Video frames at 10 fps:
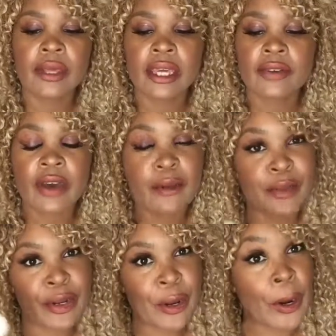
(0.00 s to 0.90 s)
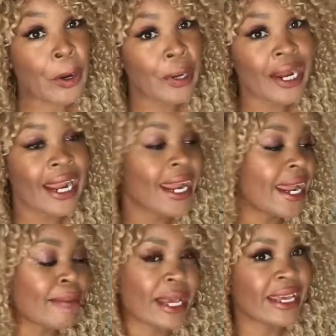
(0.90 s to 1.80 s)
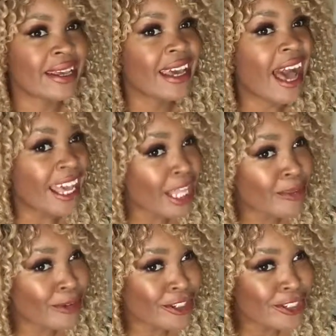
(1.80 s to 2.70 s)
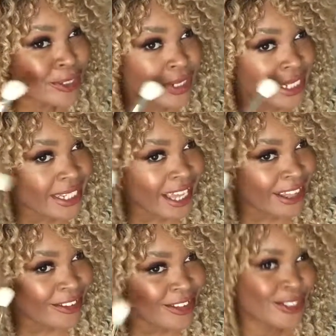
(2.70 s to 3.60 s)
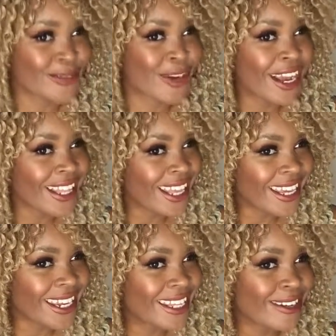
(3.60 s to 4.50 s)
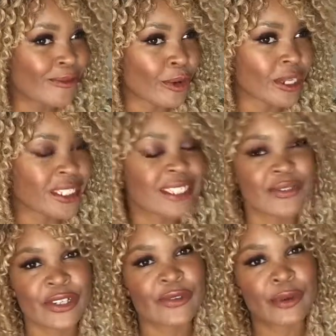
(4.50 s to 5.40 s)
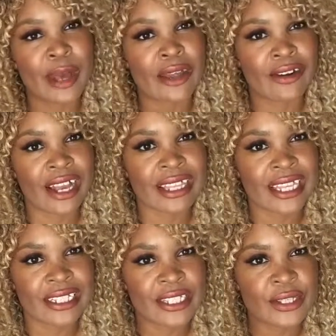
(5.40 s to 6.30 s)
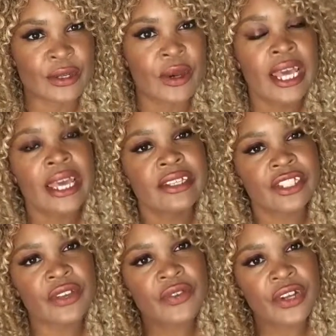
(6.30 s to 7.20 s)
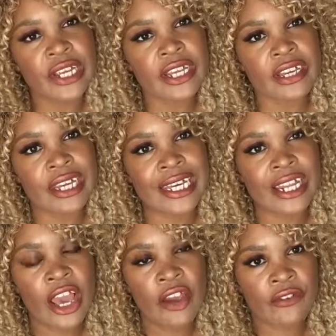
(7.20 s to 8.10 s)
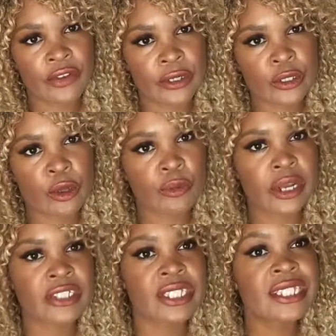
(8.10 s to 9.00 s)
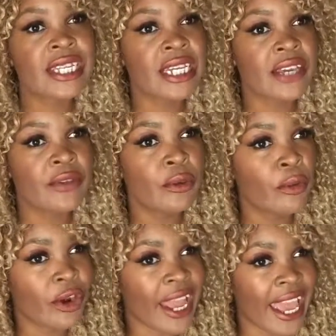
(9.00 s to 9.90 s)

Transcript: If I'm in a hurry and my highlight brush is dirty, I'll use it for highlight. It works good for powder highlight too. It's just a very good versatile brush. This is going to give you more